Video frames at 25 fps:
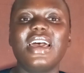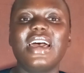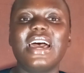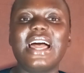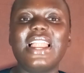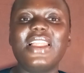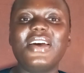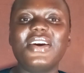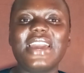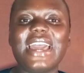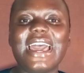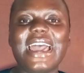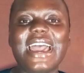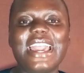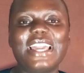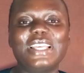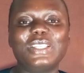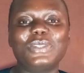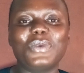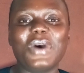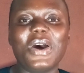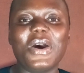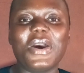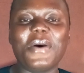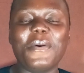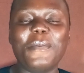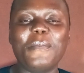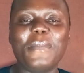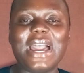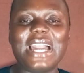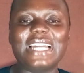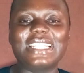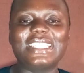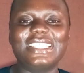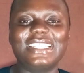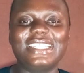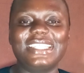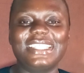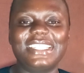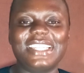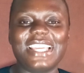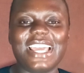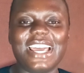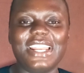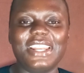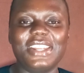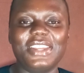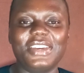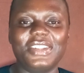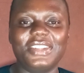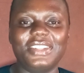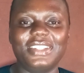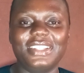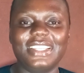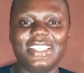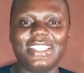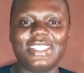Hello guys, welcome back to the channel.